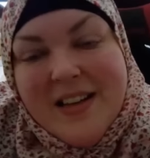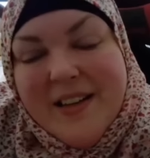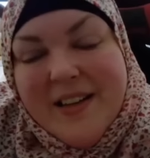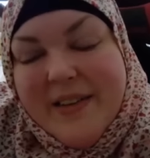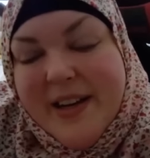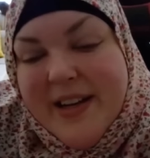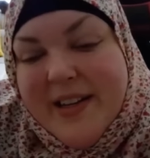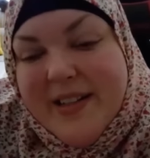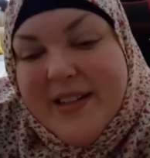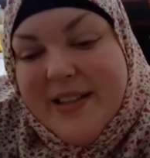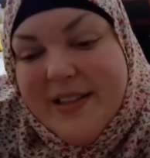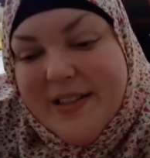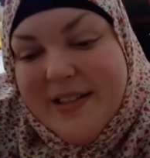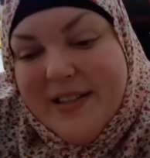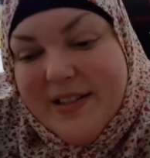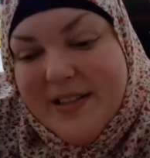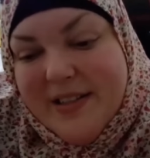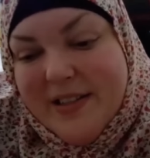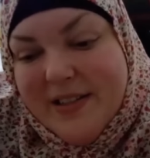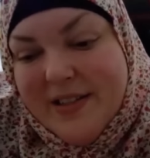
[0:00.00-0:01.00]
her butt on
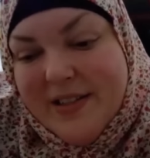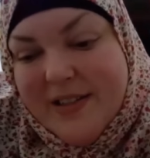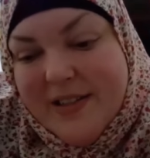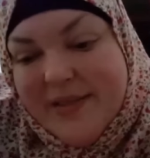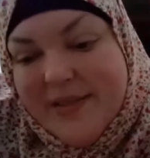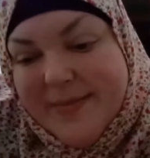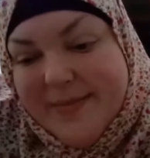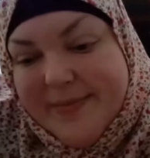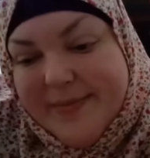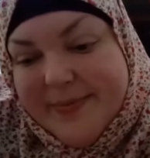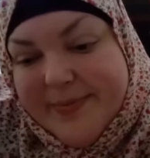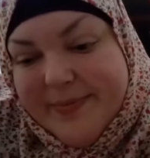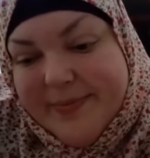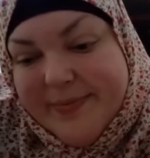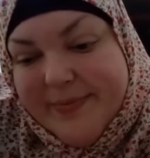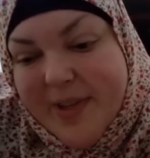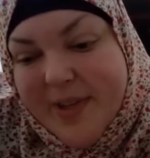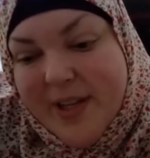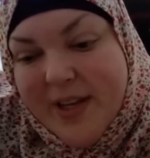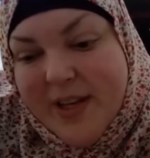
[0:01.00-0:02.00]
that couch.
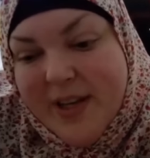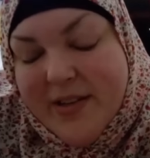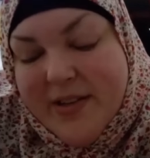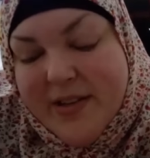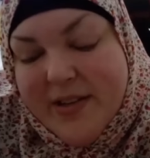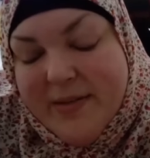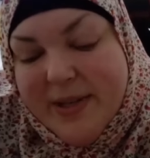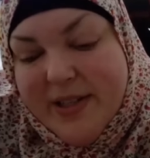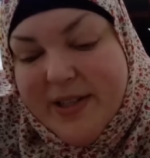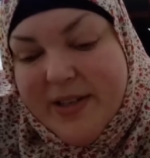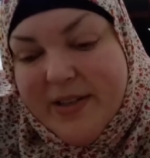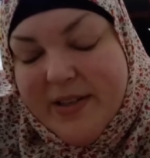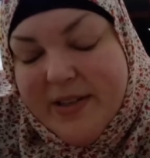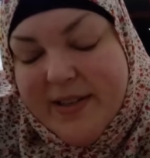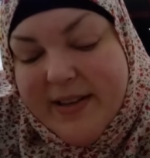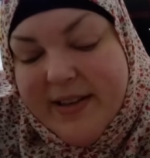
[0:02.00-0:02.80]
I'll talk to my doctor later.